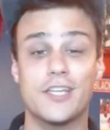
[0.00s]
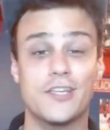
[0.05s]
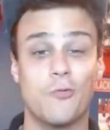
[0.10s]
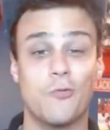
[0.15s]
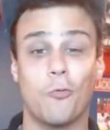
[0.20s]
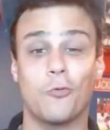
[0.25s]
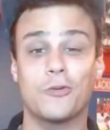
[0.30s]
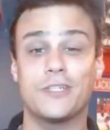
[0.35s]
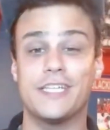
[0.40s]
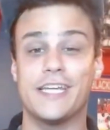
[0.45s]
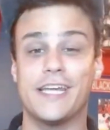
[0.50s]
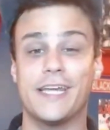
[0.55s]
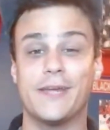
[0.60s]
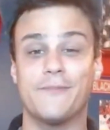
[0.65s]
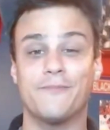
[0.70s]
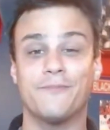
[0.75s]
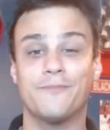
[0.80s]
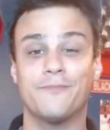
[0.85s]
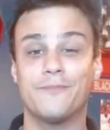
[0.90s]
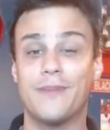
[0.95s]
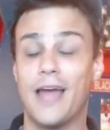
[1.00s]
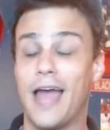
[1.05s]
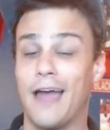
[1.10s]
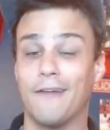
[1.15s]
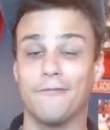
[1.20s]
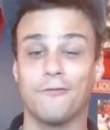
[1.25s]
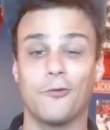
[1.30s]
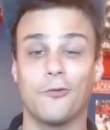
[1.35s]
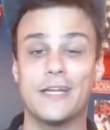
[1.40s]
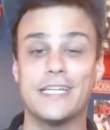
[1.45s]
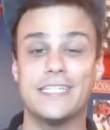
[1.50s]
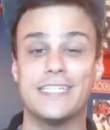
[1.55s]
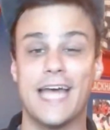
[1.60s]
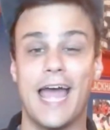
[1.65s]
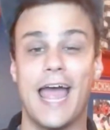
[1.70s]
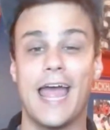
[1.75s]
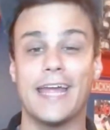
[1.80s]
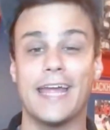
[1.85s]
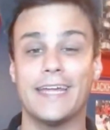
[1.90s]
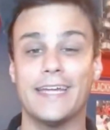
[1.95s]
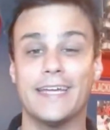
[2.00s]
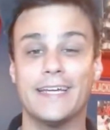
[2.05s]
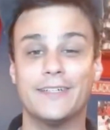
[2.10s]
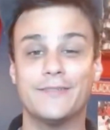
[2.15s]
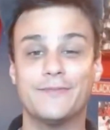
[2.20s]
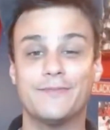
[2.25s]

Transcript: your team every day.